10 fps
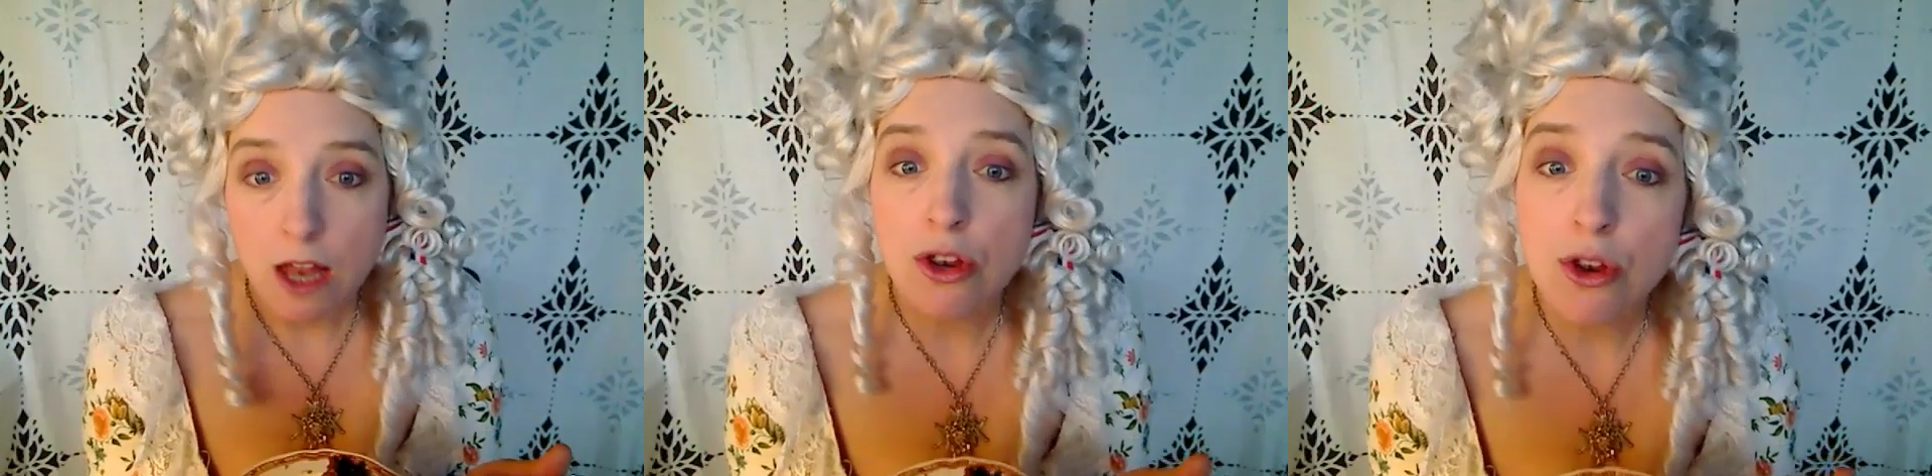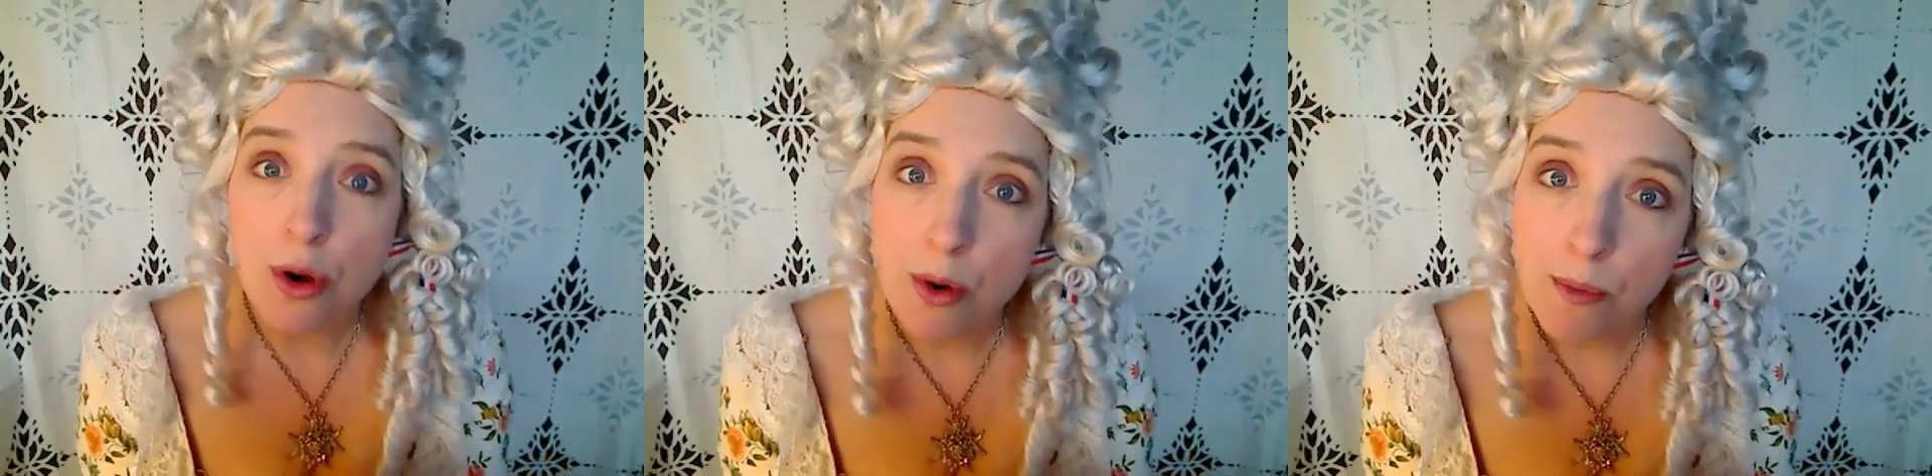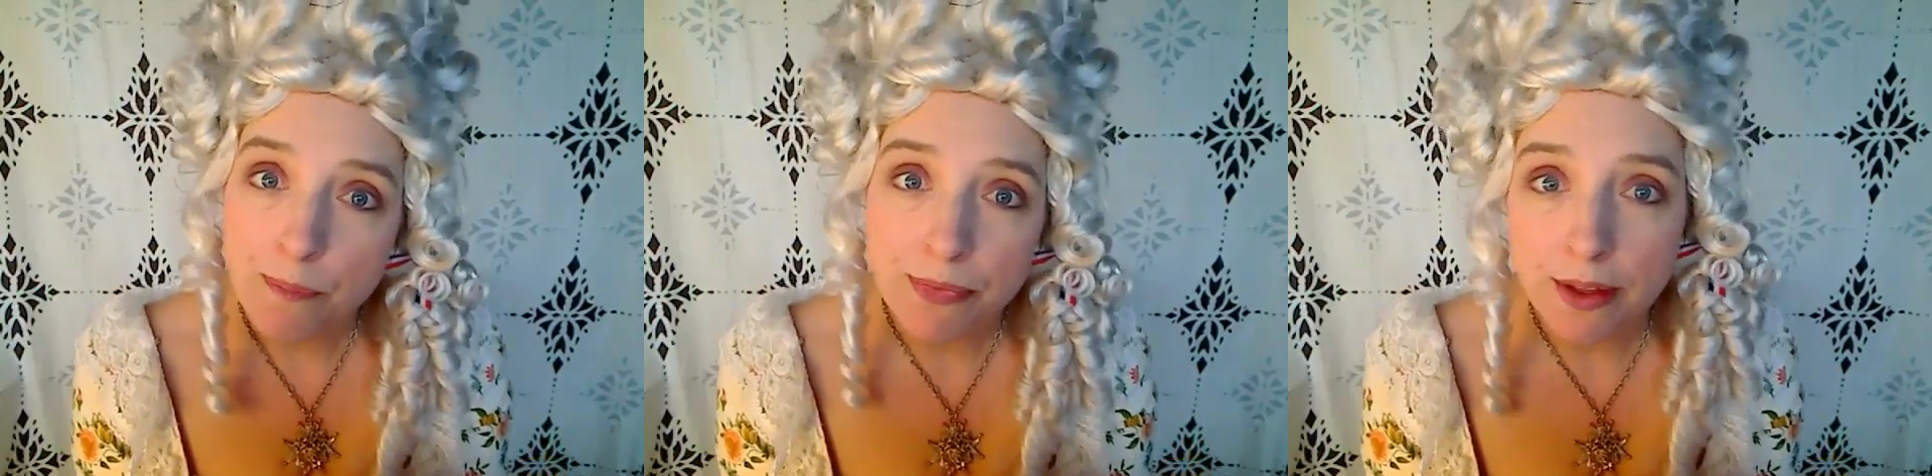No,
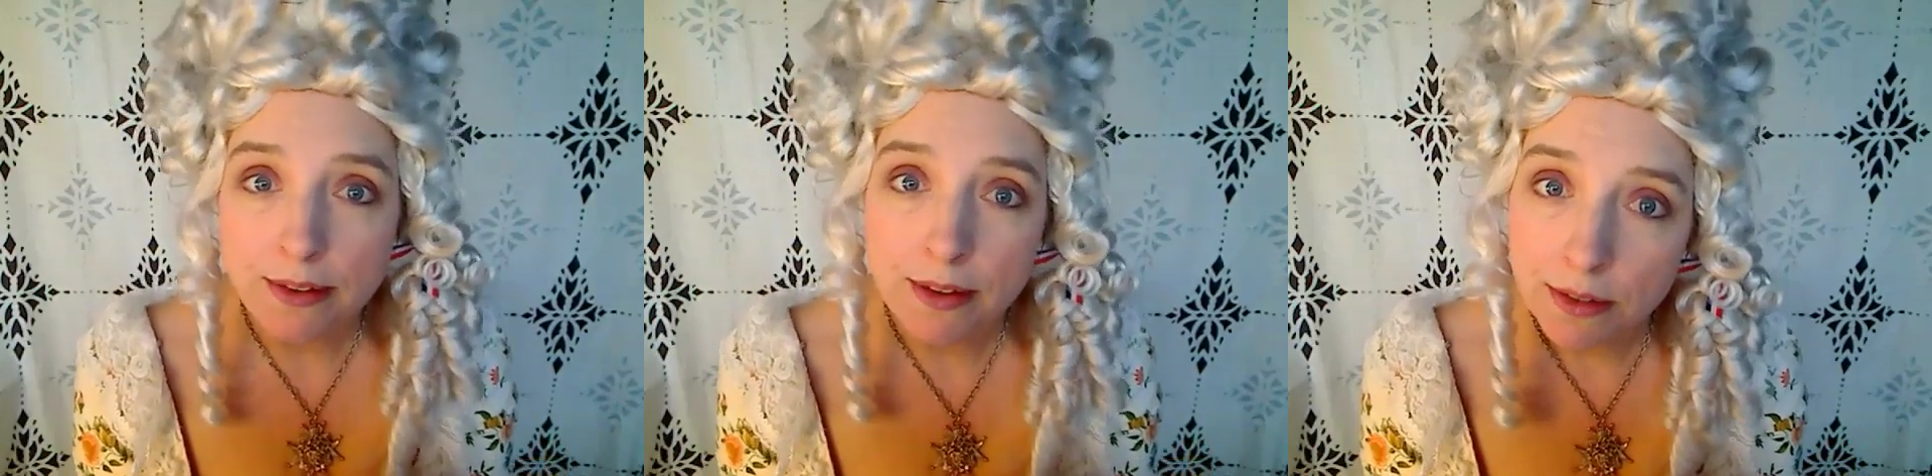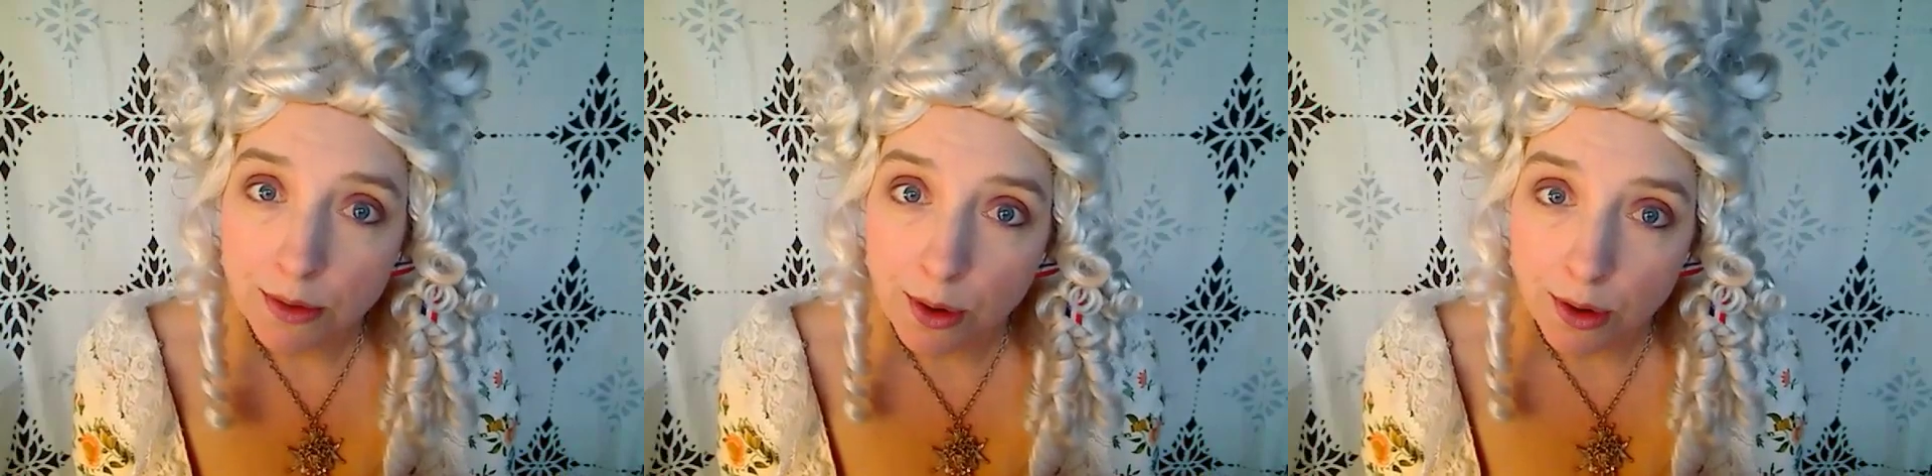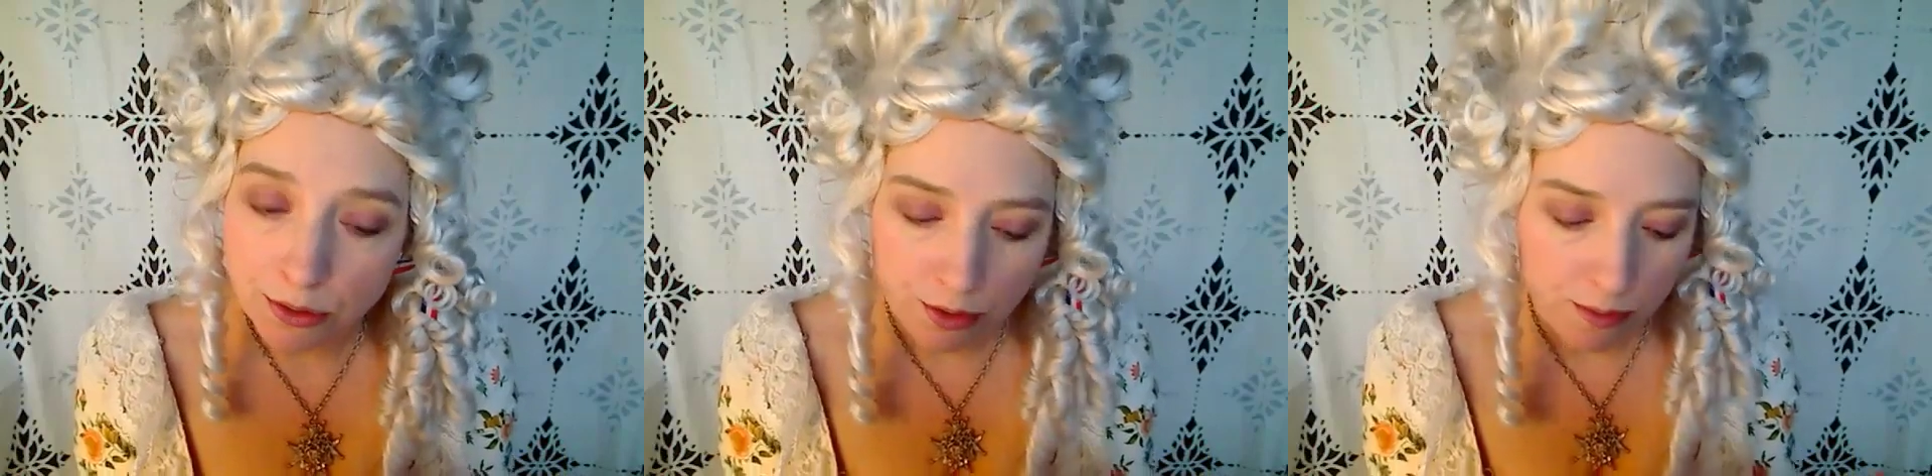I did not.